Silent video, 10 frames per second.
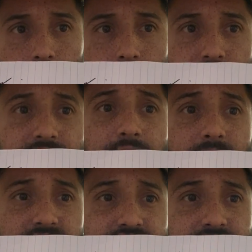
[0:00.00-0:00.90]

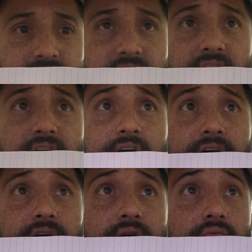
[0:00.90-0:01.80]
information that
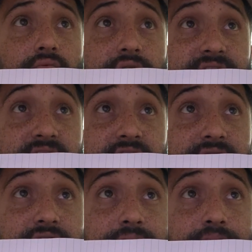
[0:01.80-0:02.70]
I received.